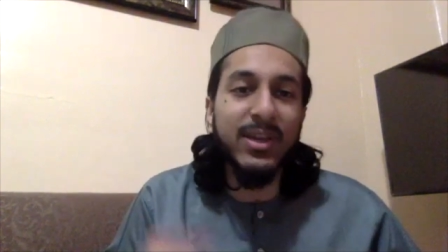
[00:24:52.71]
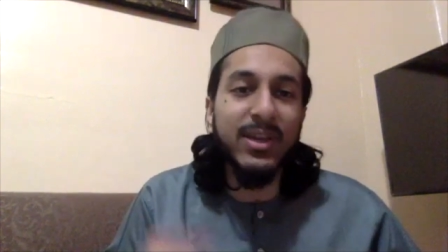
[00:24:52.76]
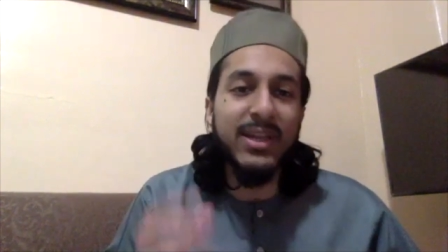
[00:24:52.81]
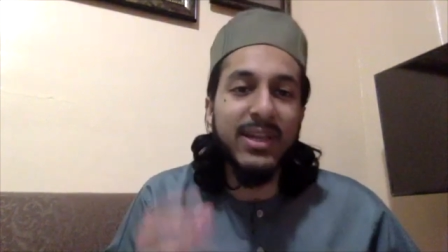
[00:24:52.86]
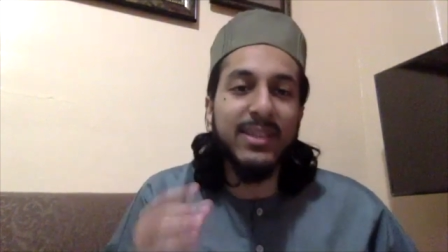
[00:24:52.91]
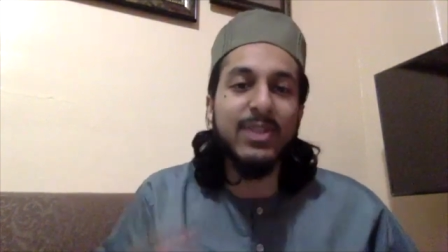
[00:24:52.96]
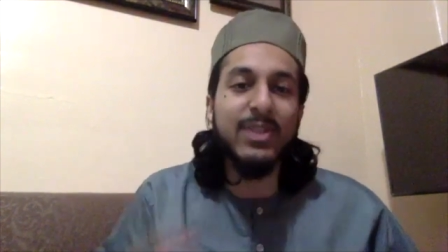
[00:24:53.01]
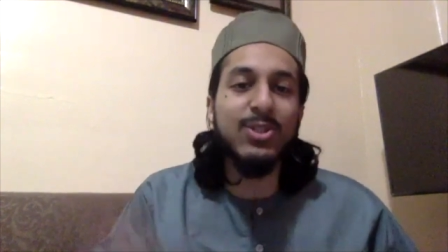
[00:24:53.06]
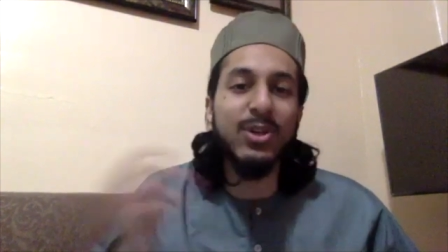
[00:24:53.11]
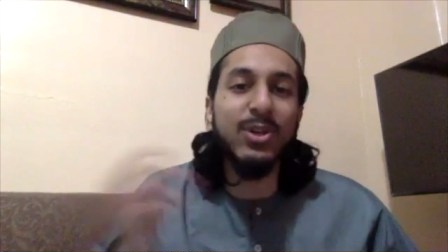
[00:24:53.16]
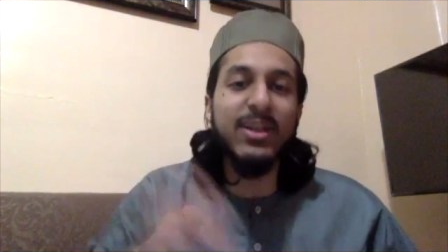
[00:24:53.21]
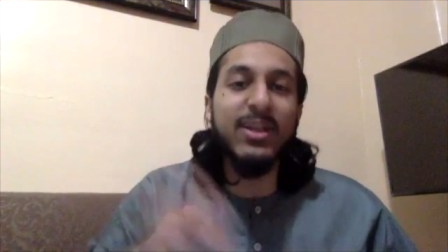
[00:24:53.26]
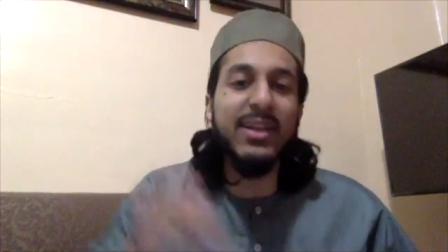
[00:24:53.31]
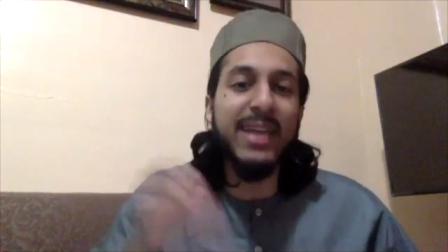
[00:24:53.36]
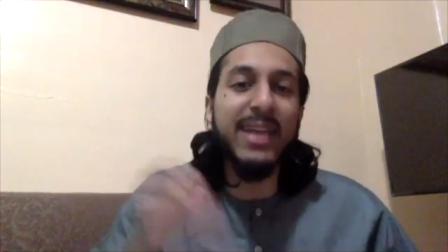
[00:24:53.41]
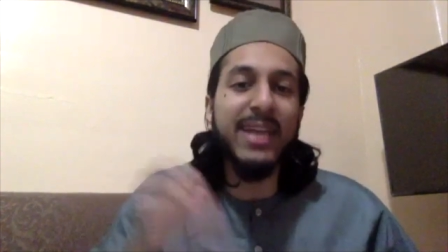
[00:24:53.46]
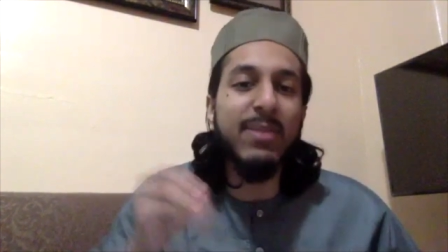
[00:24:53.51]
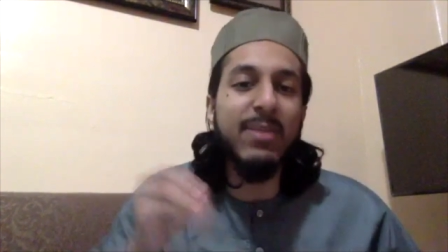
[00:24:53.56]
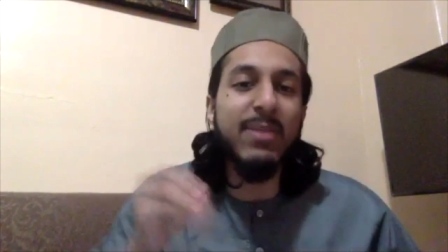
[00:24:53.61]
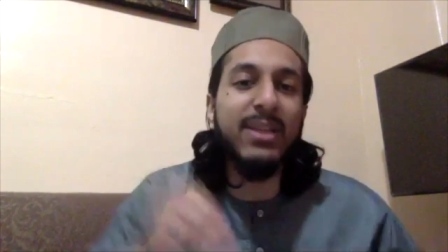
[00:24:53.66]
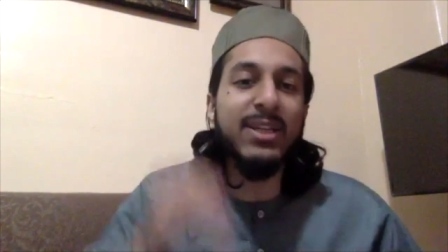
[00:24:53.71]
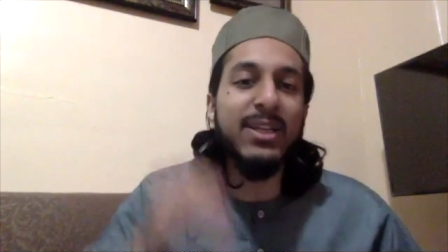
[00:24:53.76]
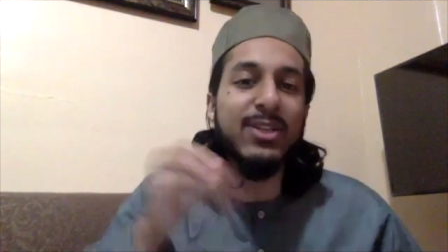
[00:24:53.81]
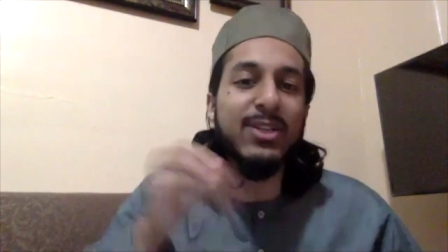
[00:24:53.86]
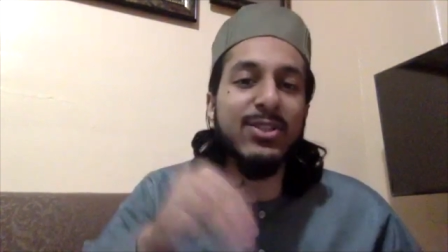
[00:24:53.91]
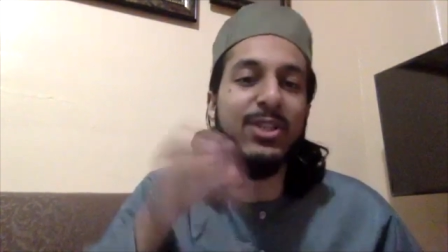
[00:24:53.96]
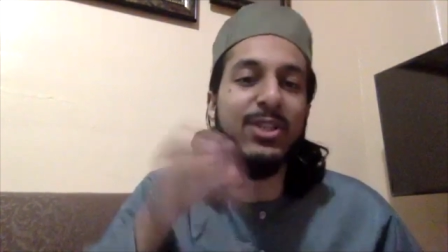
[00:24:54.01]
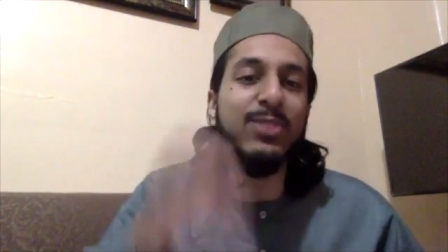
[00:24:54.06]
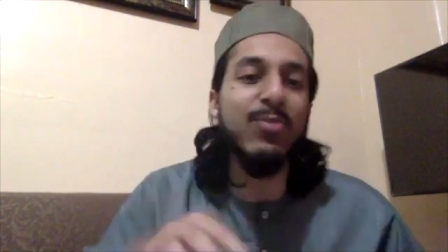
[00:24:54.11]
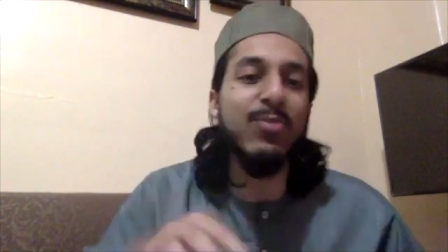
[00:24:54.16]
They started naming their
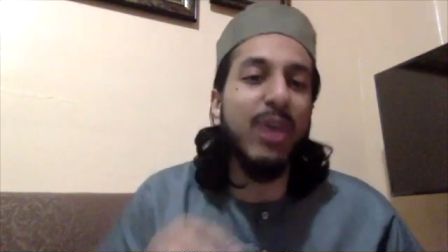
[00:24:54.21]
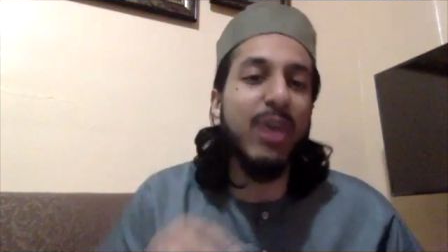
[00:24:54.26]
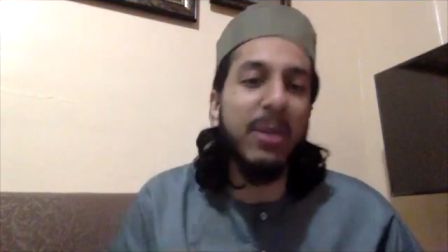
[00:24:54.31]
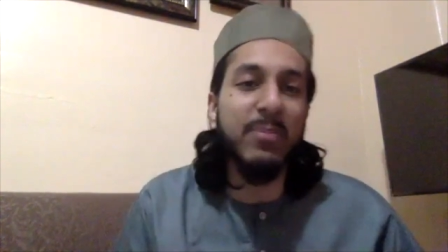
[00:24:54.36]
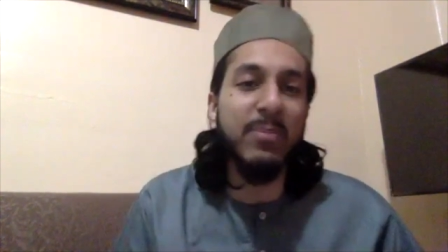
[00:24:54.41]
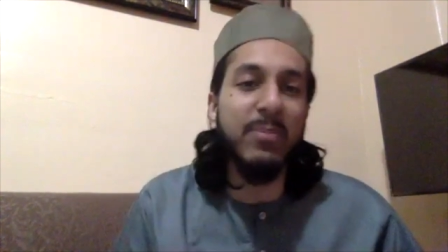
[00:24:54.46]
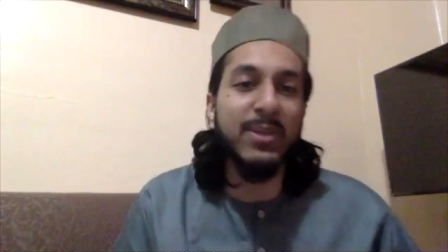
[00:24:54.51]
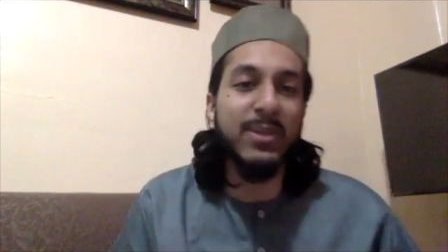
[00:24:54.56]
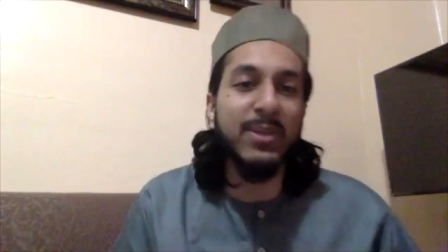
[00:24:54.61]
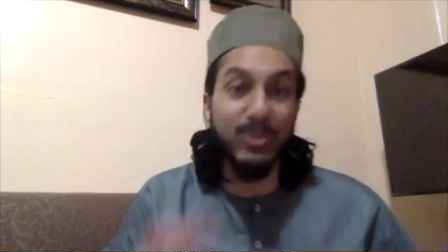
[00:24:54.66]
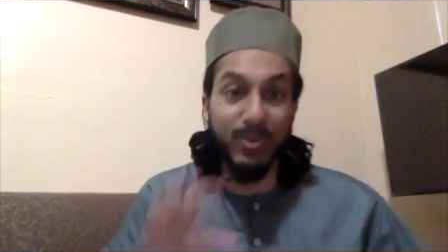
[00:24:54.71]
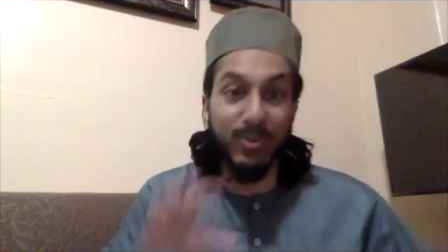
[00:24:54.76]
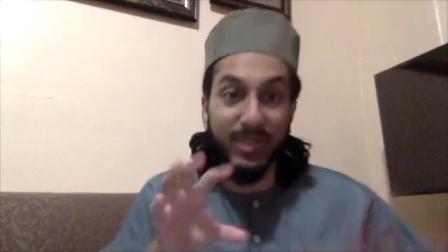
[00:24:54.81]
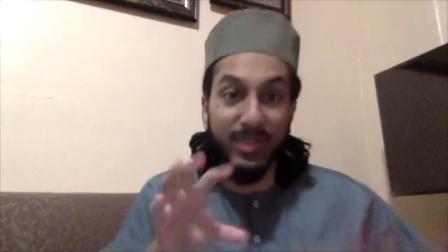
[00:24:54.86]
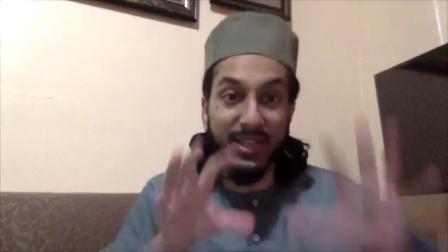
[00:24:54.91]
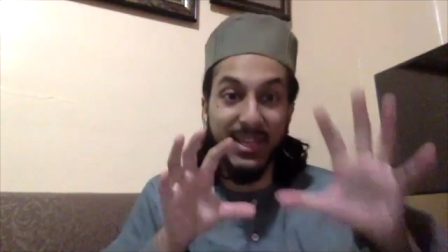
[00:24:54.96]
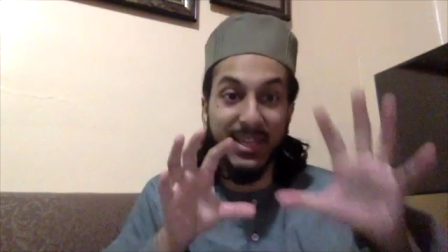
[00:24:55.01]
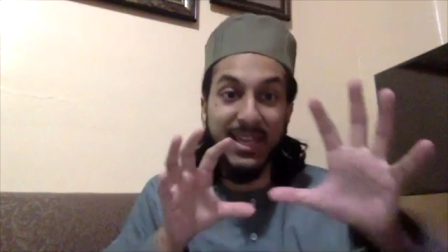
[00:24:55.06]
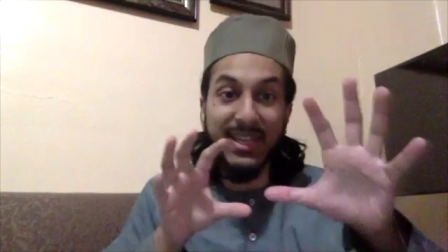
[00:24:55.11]
sons Muhammad so they